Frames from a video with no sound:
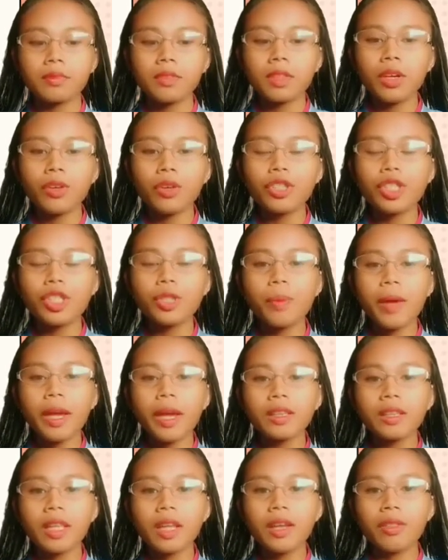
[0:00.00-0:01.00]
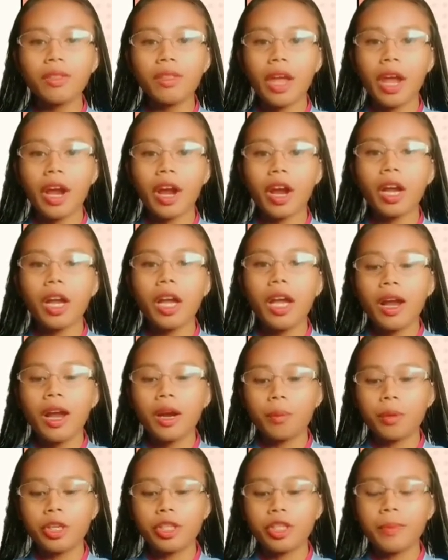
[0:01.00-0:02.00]
respecting their
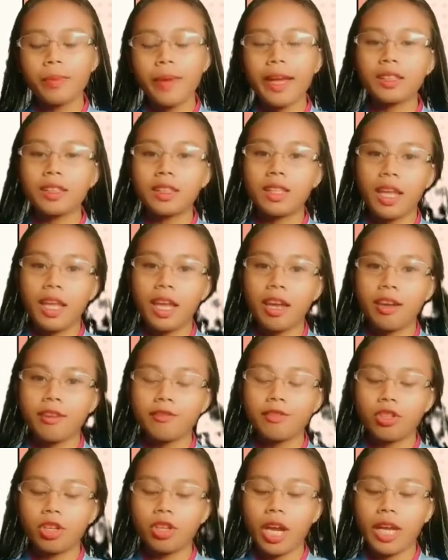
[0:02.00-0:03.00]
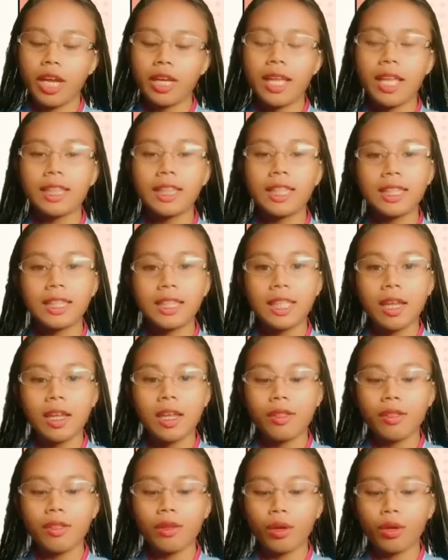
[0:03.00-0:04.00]
perspectives, their identity,
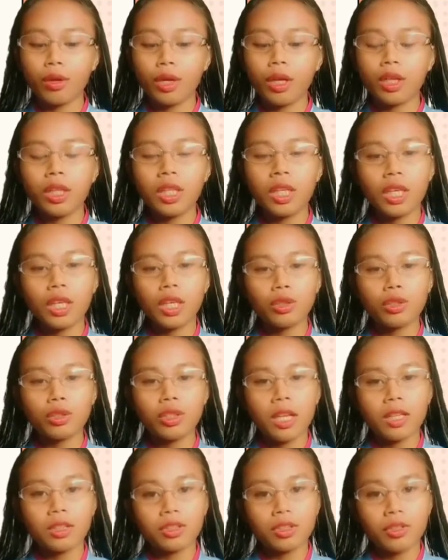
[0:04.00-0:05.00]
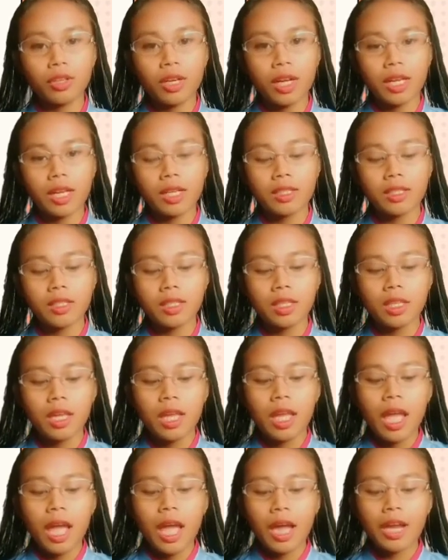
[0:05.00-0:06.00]
their knowledge, interest,
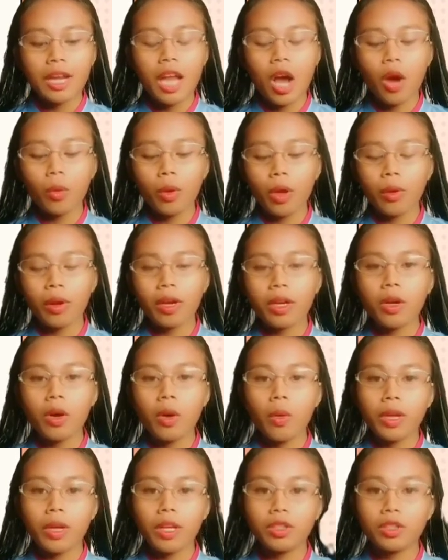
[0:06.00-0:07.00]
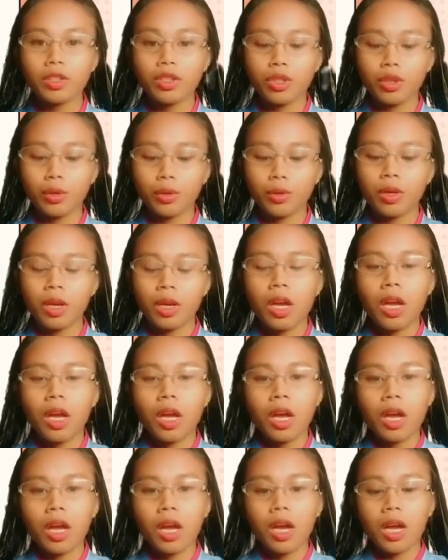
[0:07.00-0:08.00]
and how we are going to
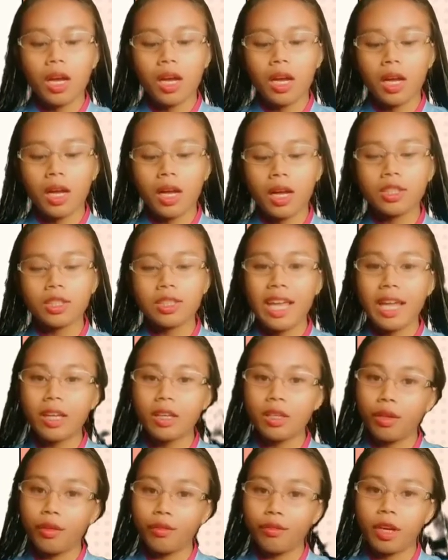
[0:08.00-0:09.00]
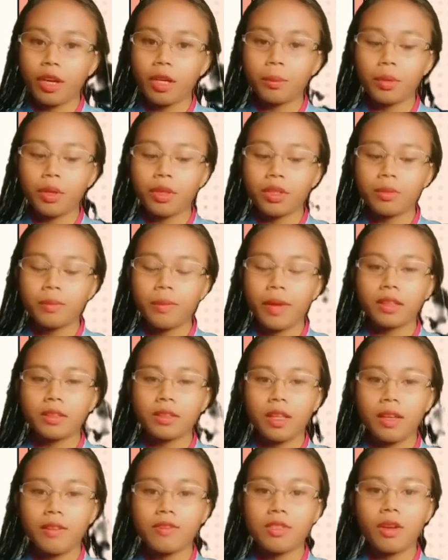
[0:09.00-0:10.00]
take different
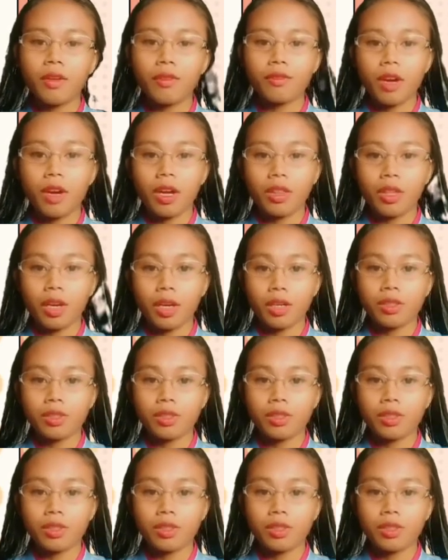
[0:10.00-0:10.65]
perspectives of others.